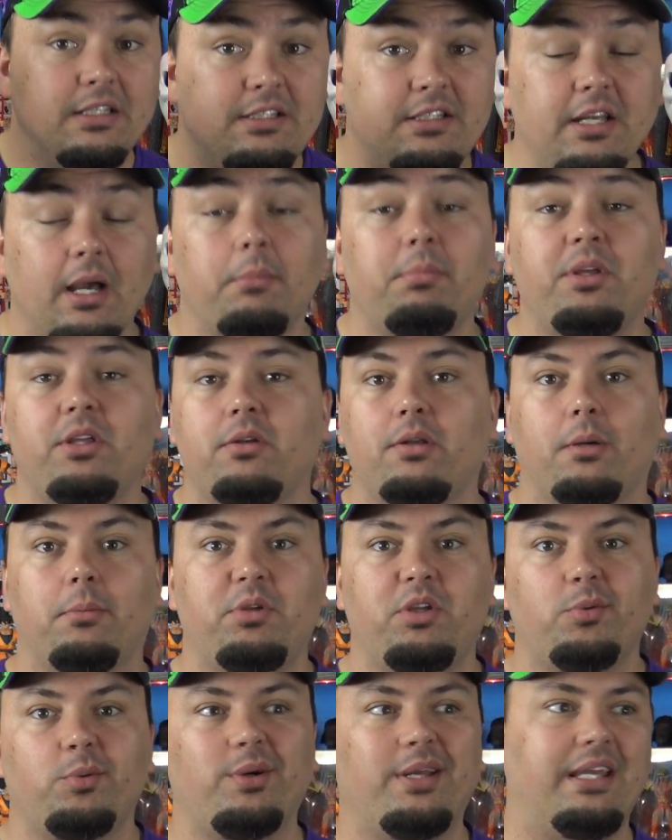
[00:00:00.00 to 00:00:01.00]
W
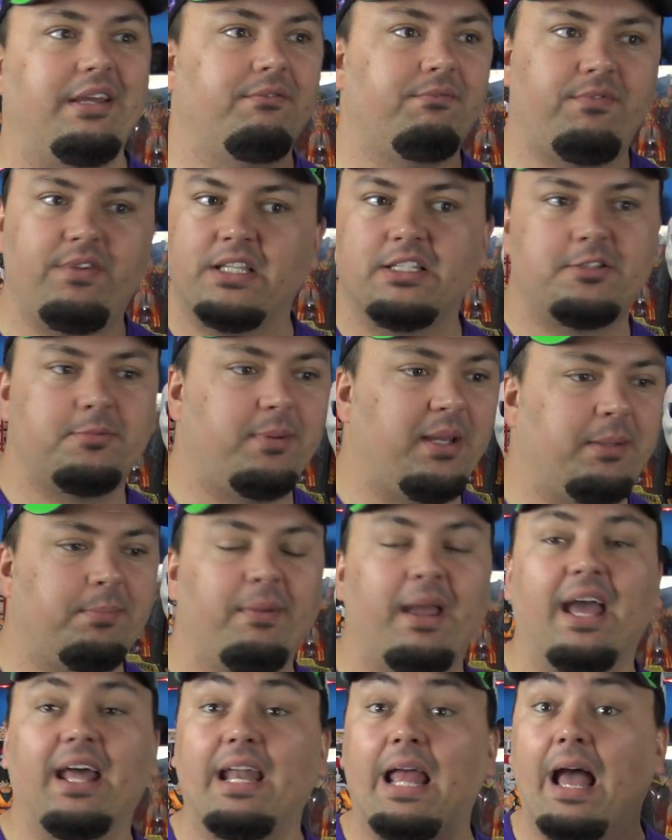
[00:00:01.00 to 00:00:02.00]
W E and Vince
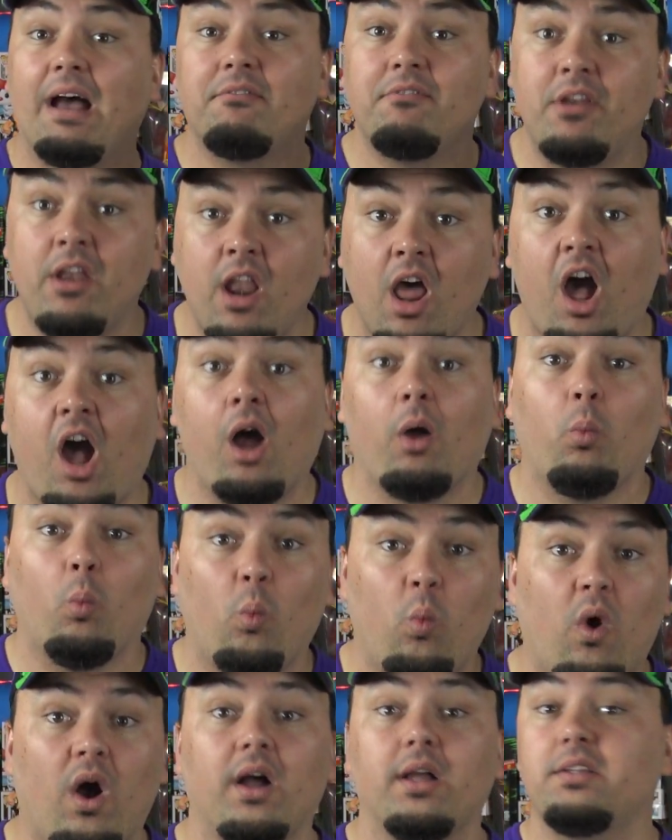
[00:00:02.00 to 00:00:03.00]
McMahon have not
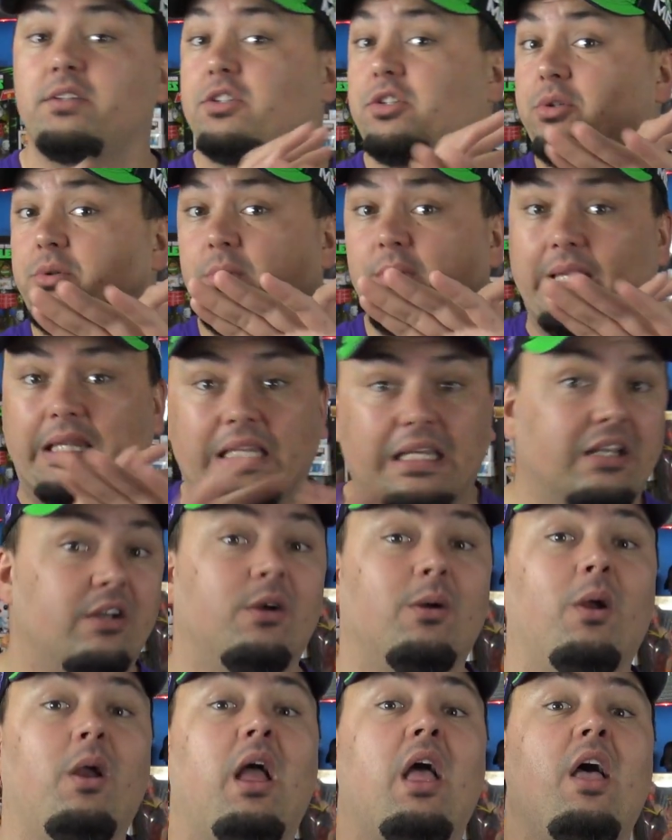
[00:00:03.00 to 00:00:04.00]
want to
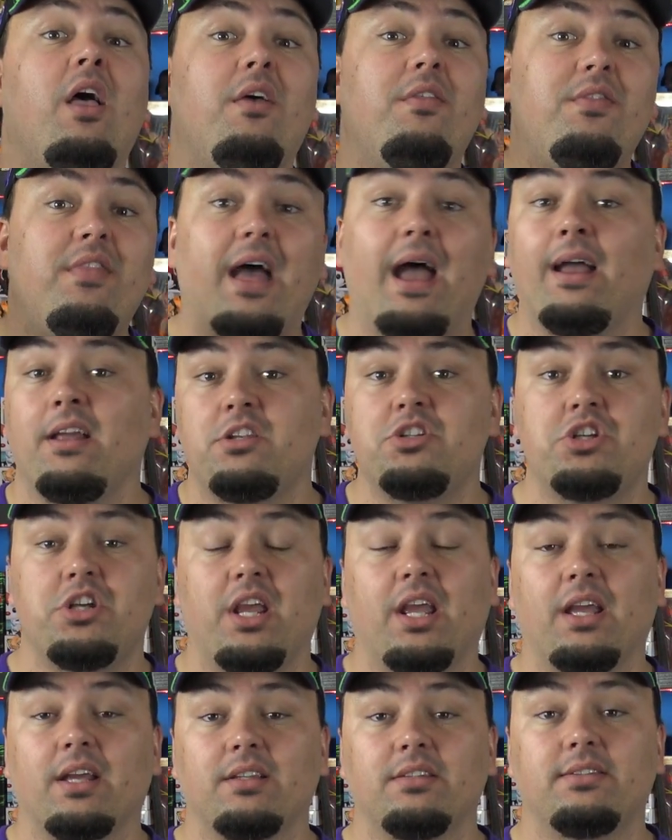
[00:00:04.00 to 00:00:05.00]
hear that
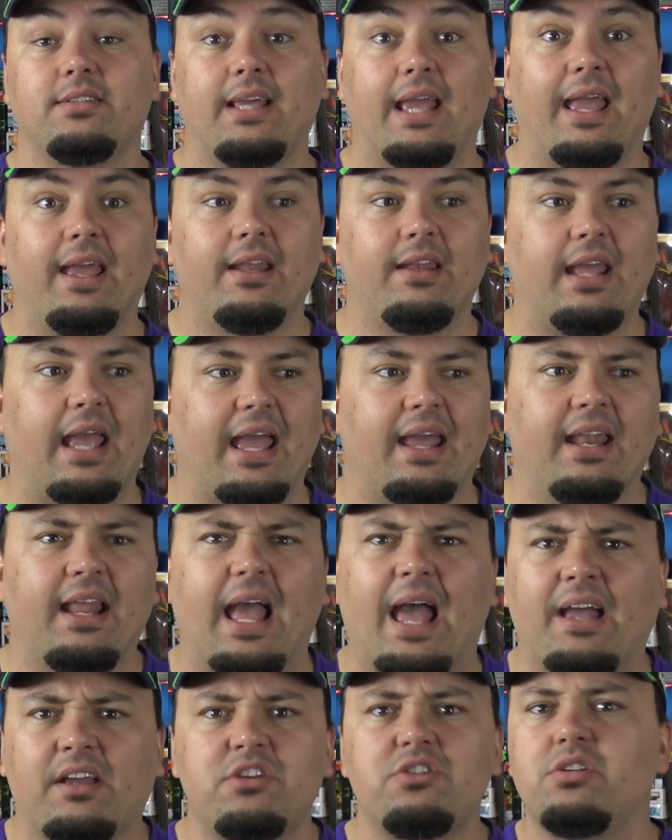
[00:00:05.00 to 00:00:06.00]
chant, and it
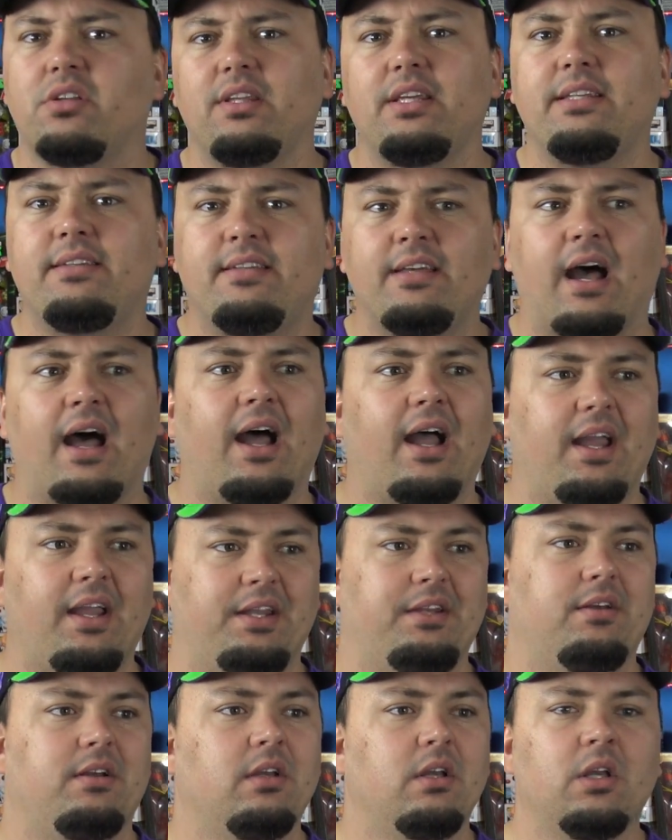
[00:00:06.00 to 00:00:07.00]
actually
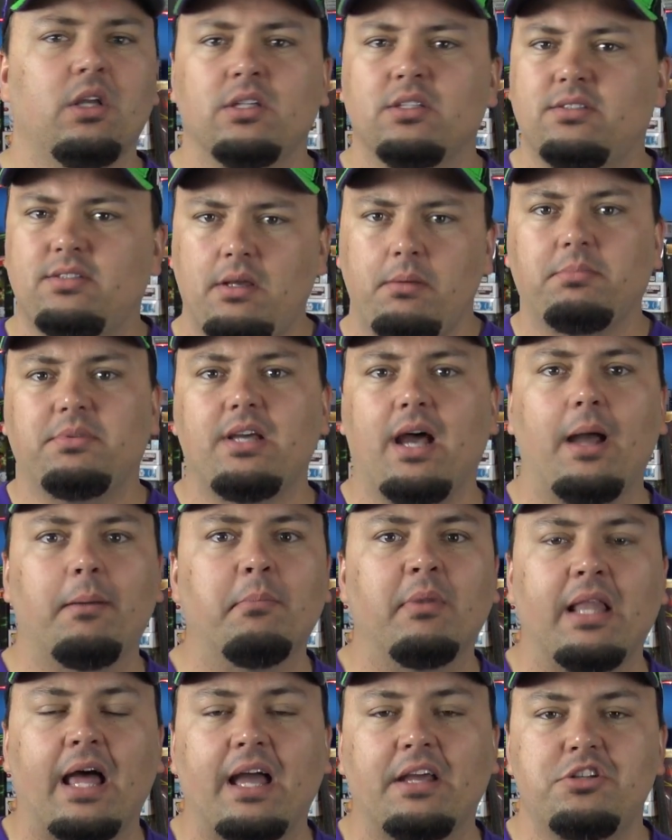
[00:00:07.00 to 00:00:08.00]
died sometime
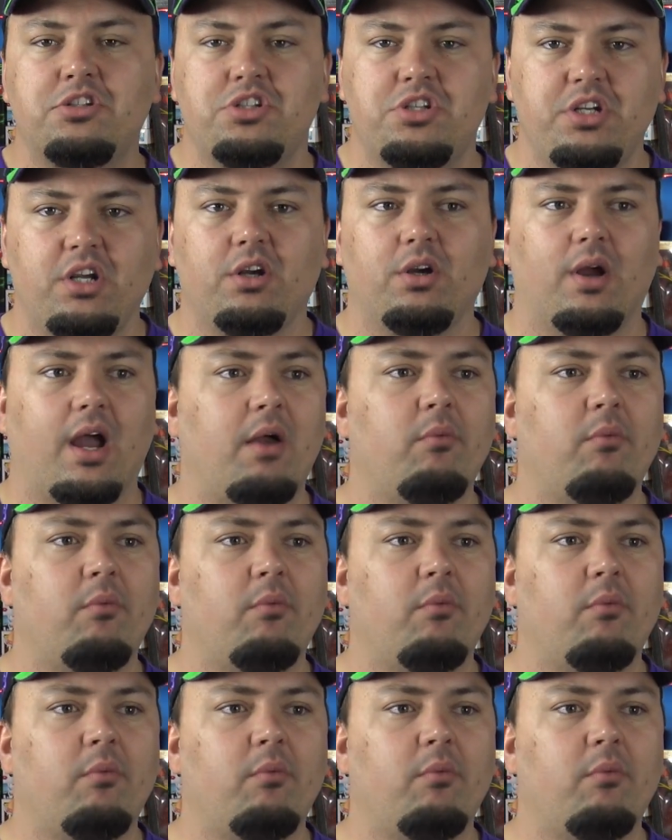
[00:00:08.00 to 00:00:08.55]
last year.